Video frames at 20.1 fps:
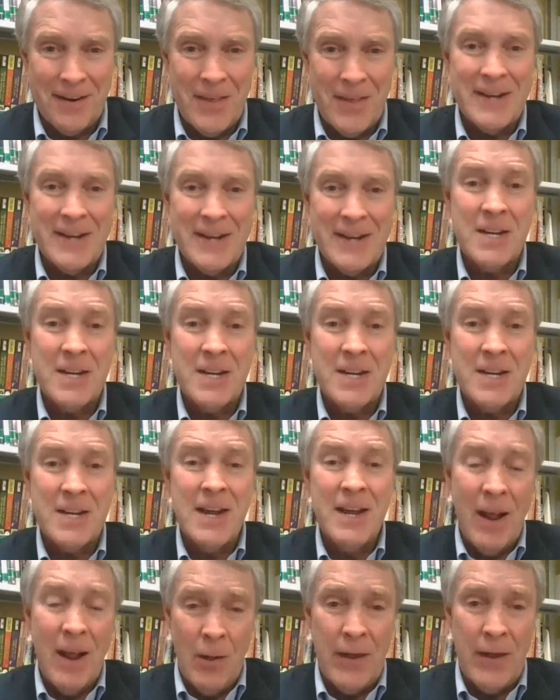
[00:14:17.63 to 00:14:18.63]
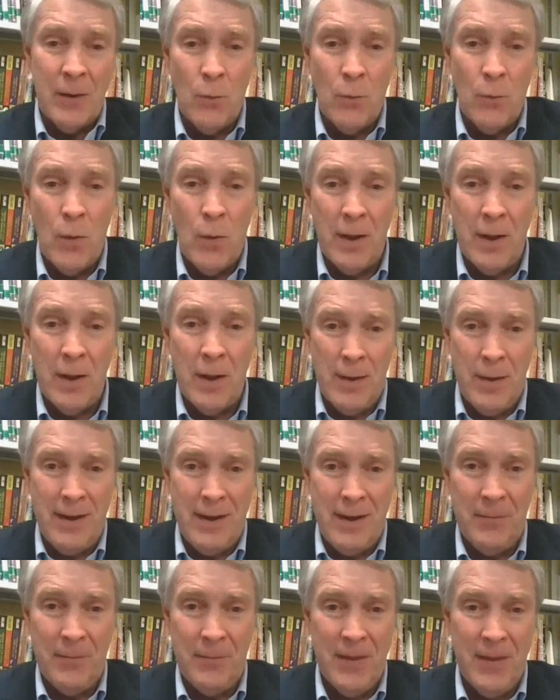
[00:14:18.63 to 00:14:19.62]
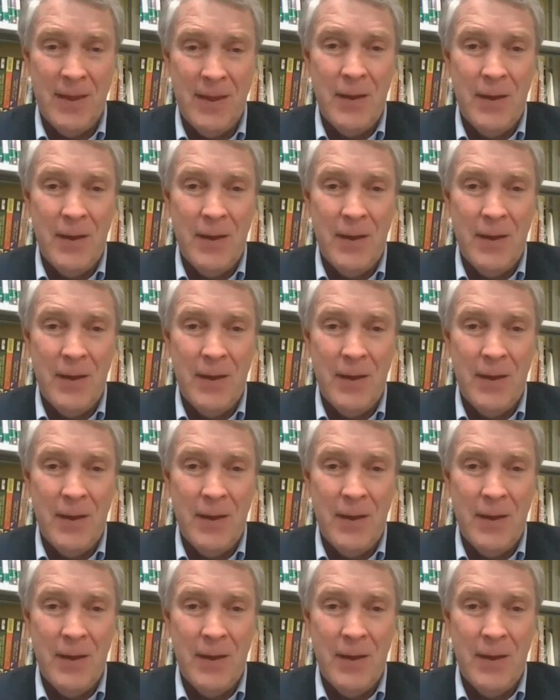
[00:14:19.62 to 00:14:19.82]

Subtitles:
That is health and well-being.